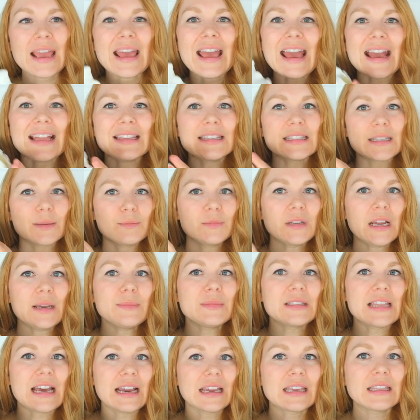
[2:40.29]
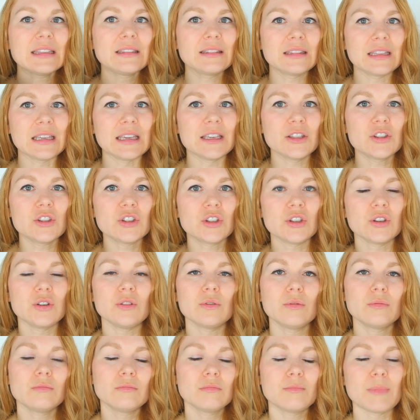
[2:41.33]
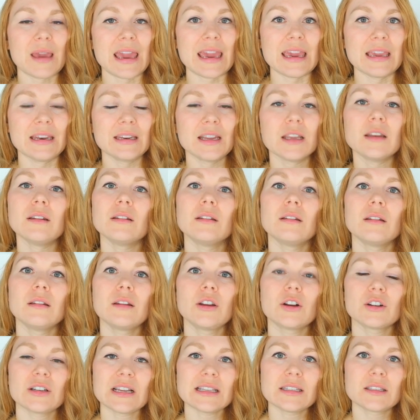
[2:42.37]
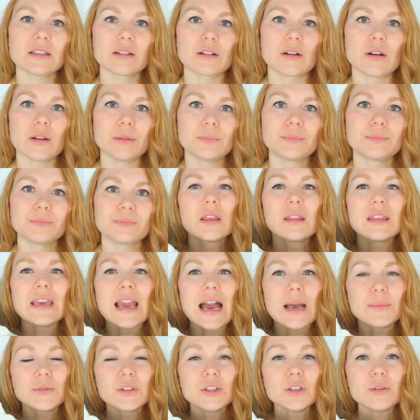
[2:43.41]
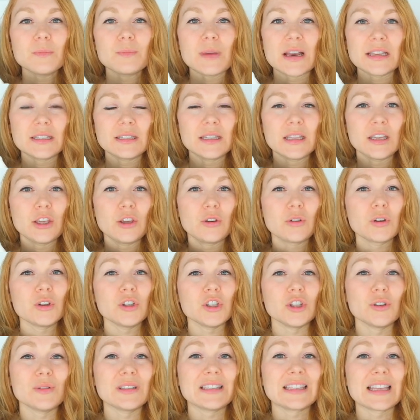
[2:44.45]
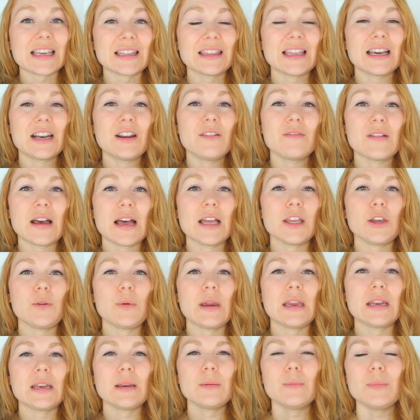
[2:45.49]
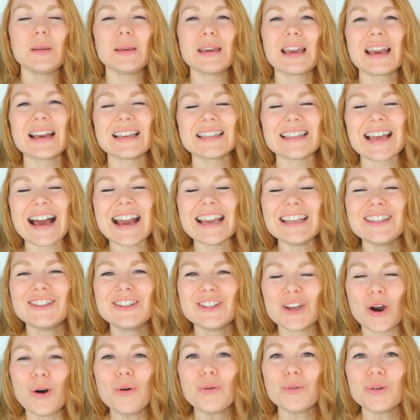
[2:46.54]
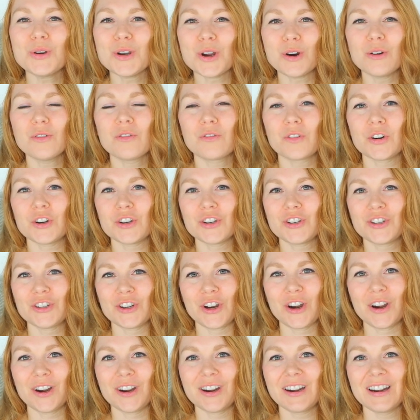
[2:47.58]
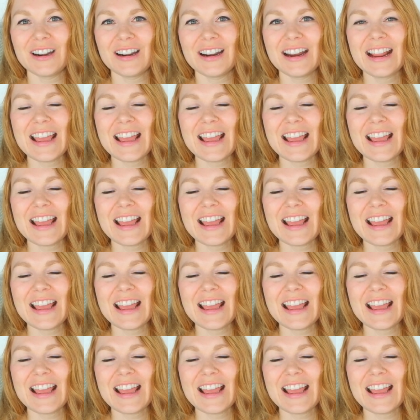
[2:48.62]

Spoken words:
And sometimes that can lead to pain in your testicle. The absolute best thing you can do is get that evaluated because I don't know for sure